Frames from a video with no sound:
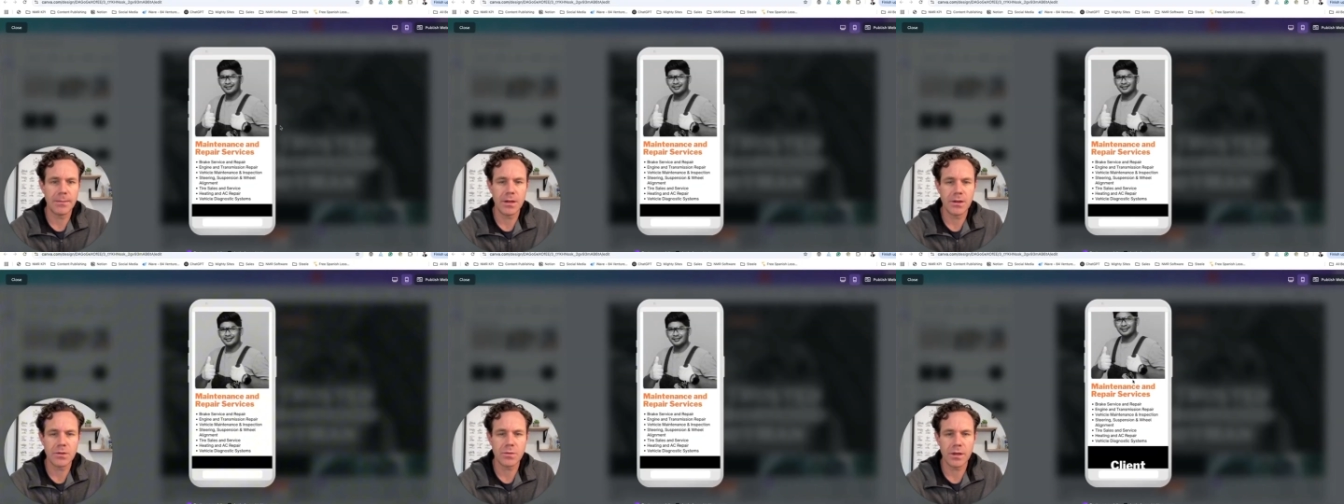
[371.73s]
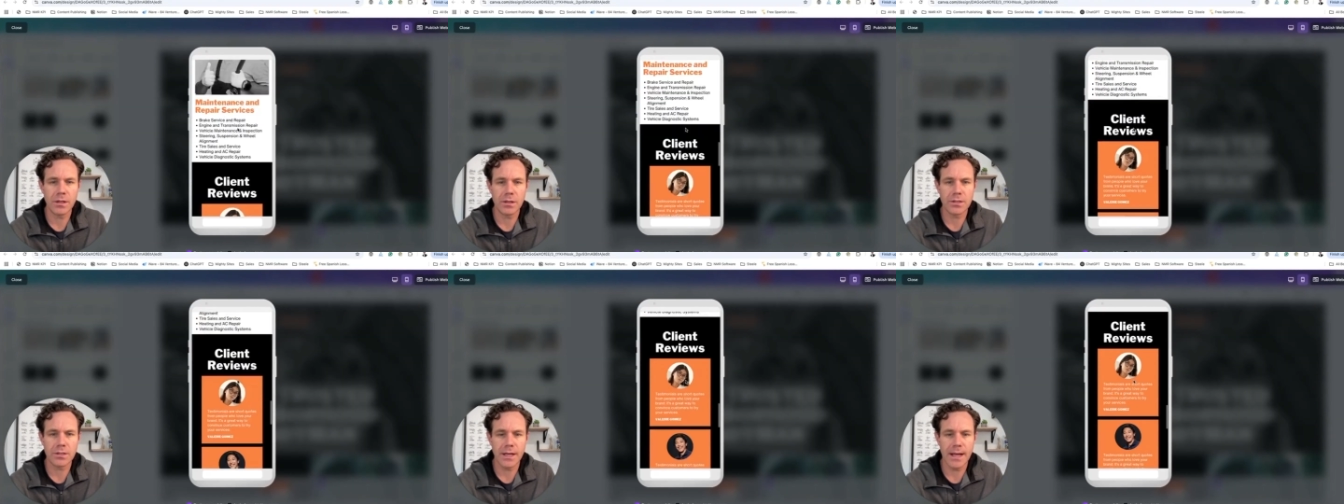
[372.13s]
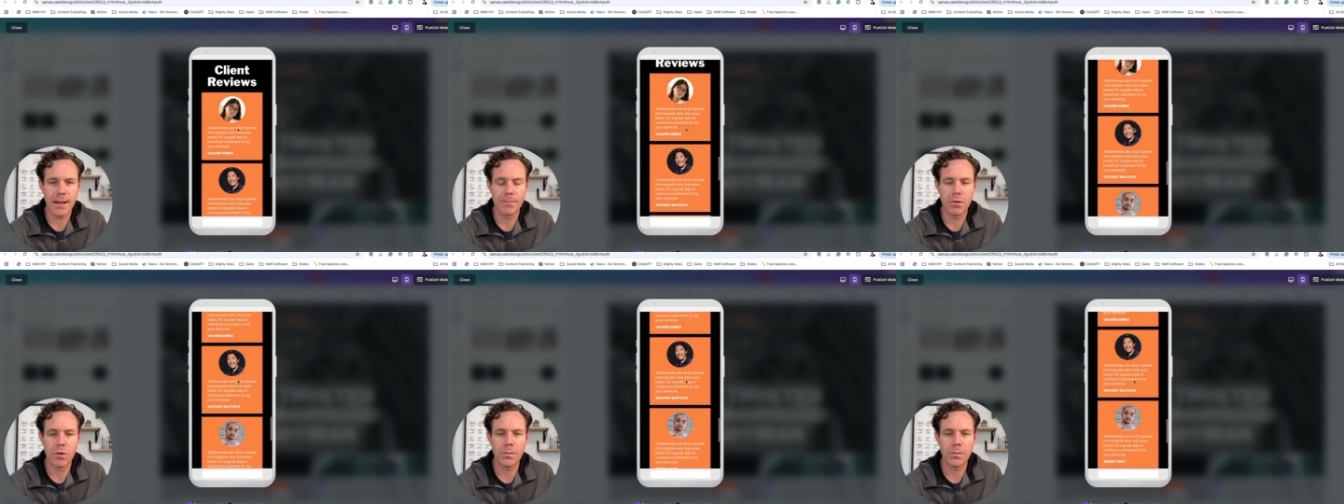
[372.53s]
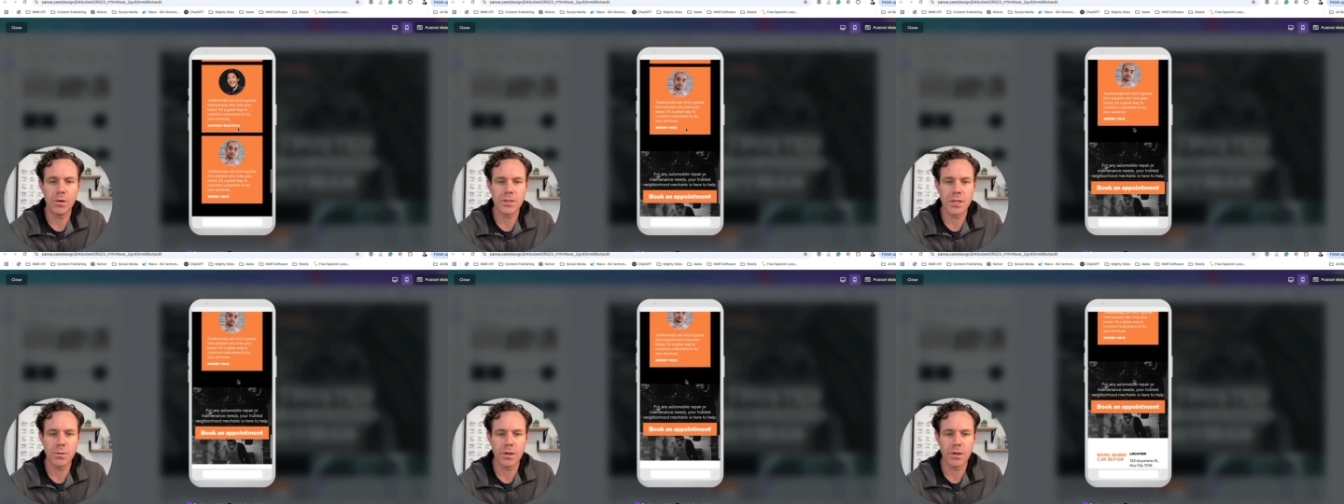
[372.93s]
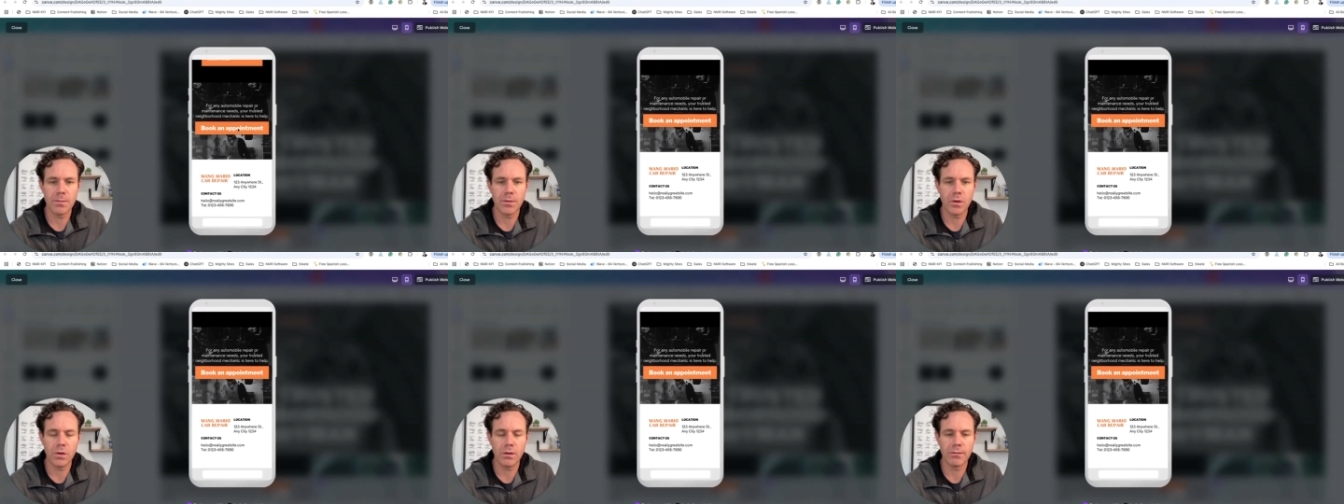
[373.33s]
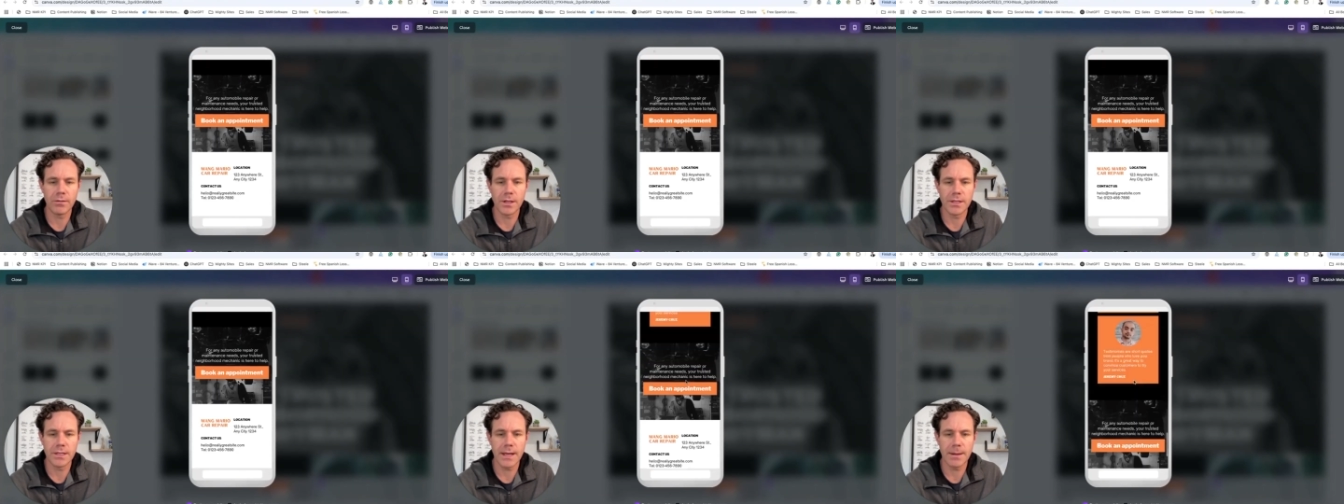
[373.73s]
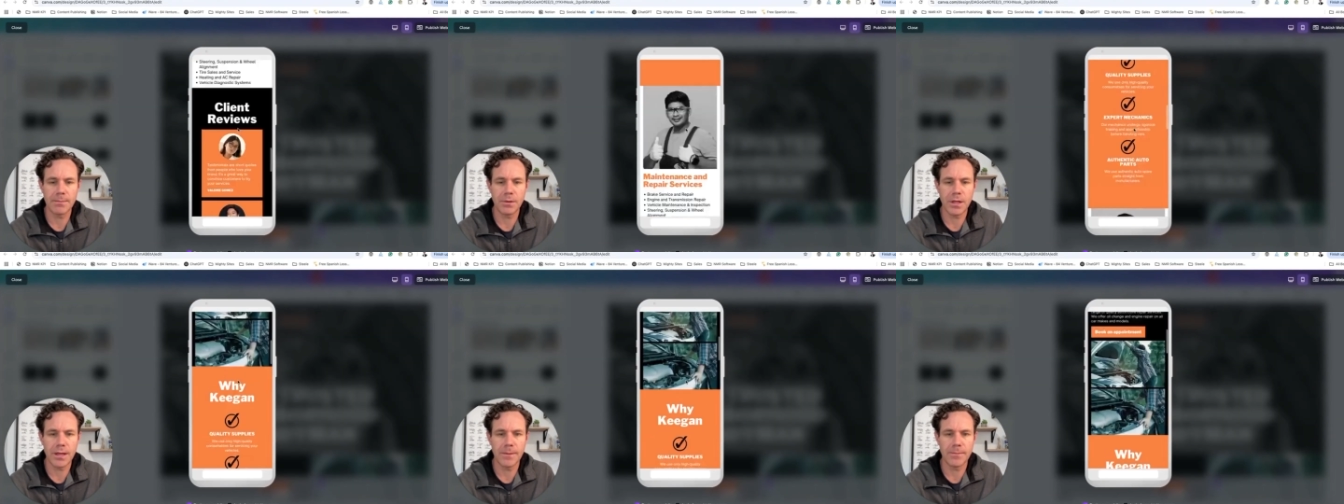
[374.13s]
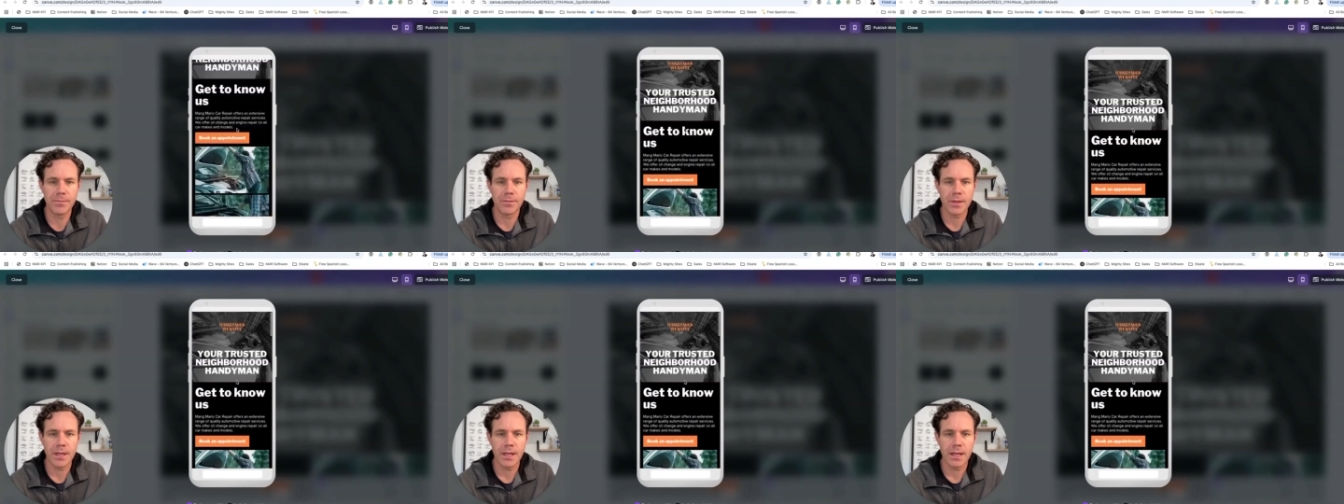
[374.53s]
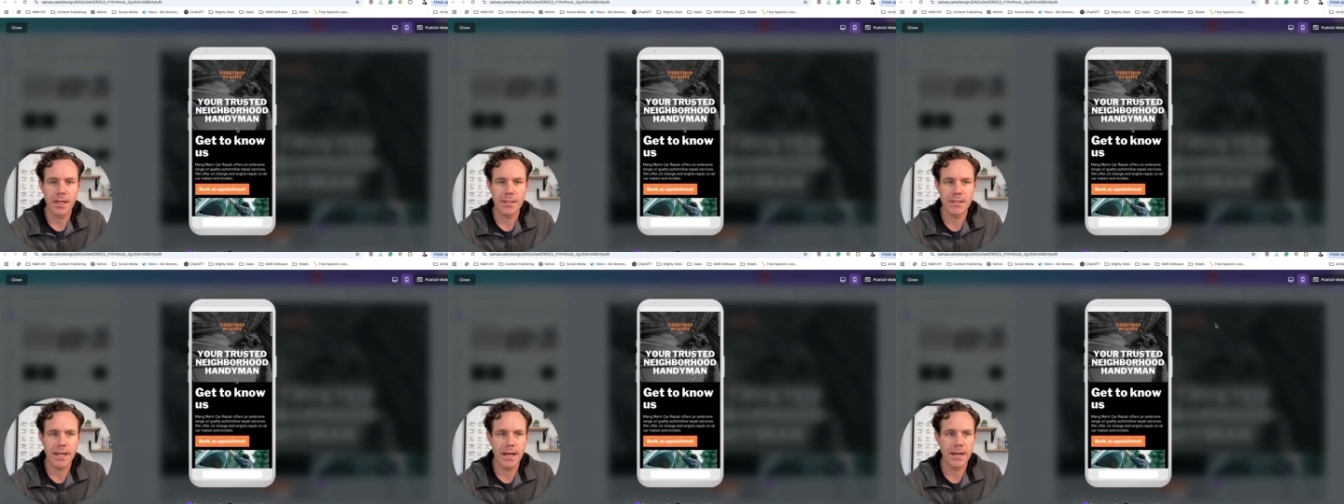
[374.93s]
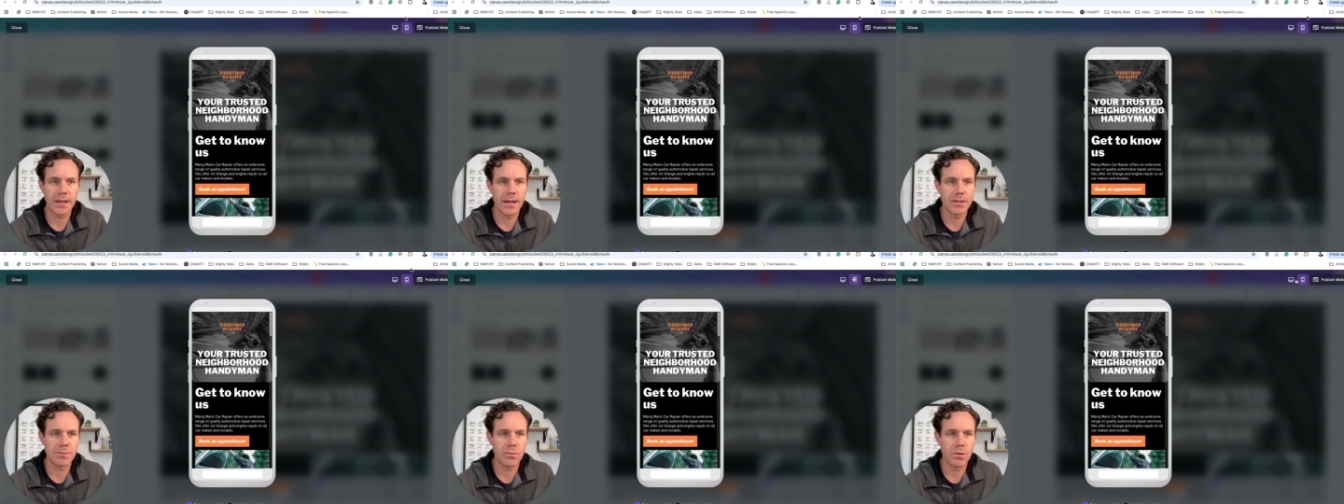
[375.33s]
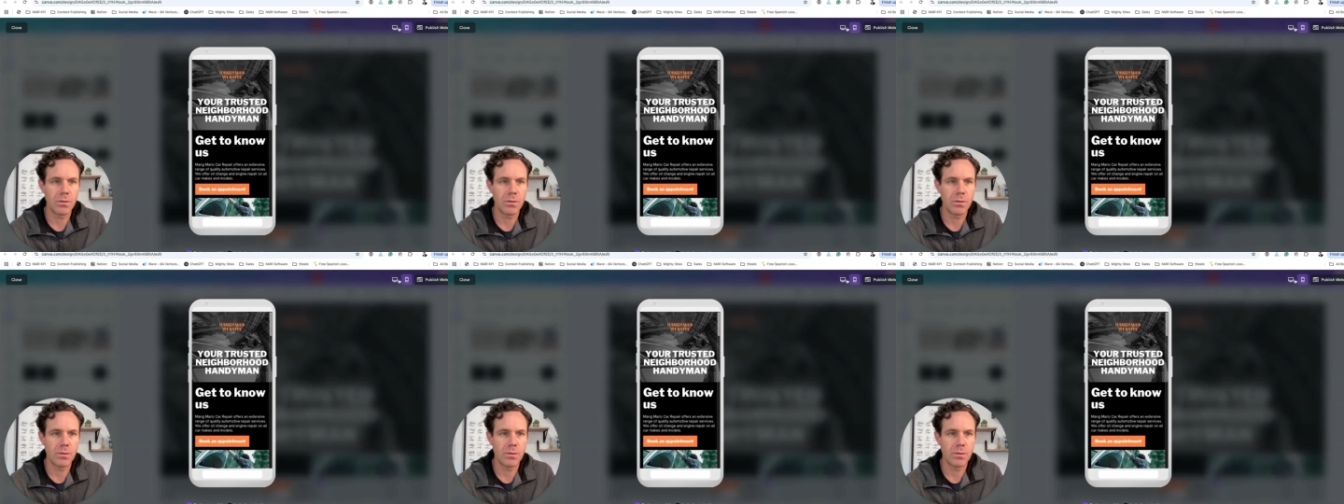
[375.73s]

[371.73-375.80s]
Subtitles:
what it looks like on mobile. When you pull over the template, it's got a nice mobile